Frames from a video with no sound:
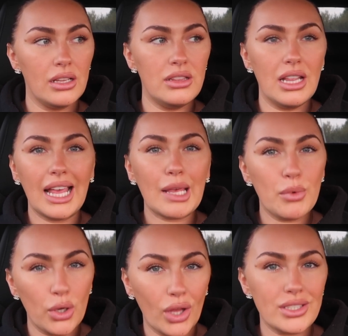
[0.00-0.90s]
The like
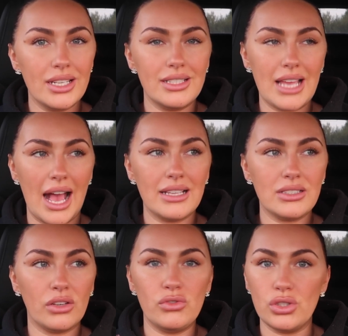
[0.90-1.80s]
monotonous
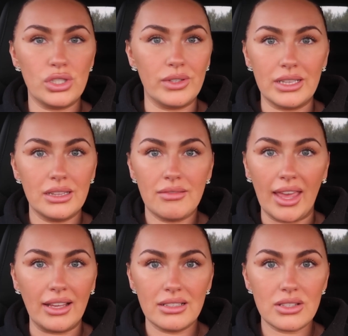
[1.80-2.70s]
task of just doing
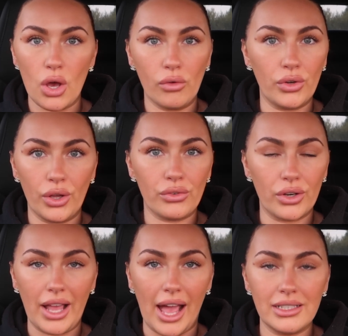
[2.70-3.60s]
things over and
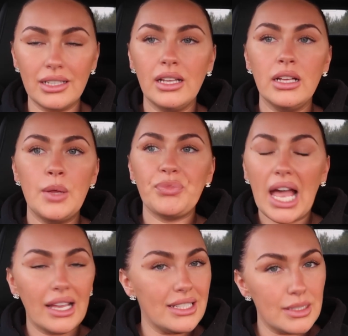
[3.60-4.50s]
over again.
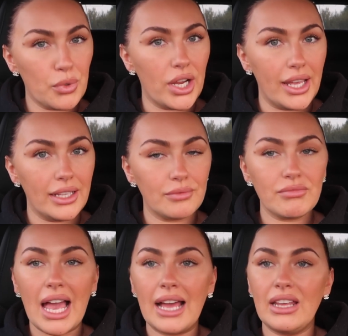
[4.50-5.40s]
I need a break.
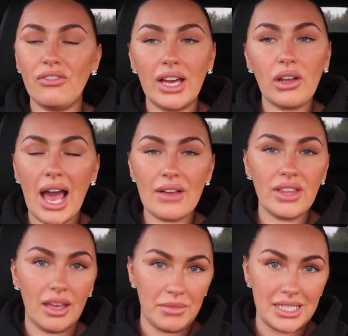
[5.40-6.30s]
And if I don't have
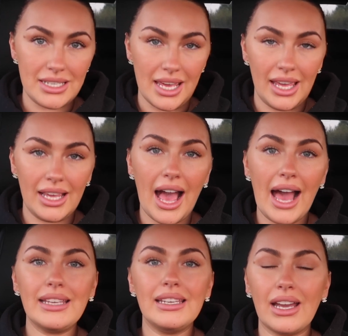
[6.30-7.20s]
that midday,
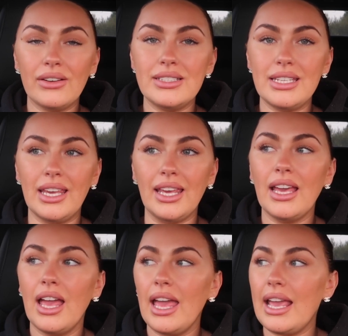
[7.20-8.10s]
I can
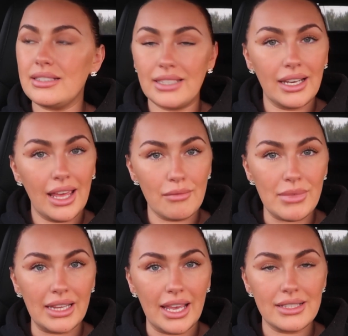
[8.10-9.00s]
guarantee it's gonna hit
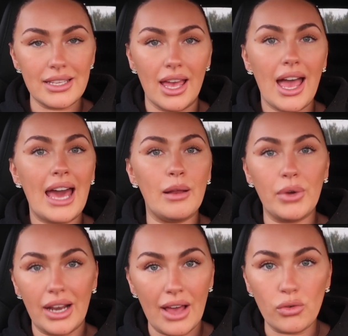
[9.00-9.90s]
me later and I'm
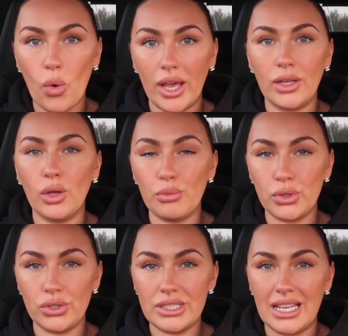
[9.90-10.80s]
gonna have quite an
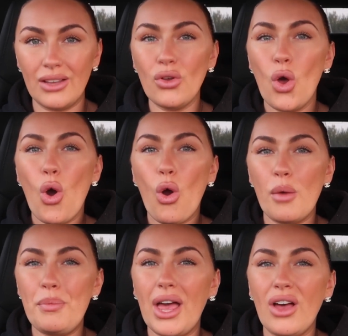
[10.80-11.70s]
unproductive or a bit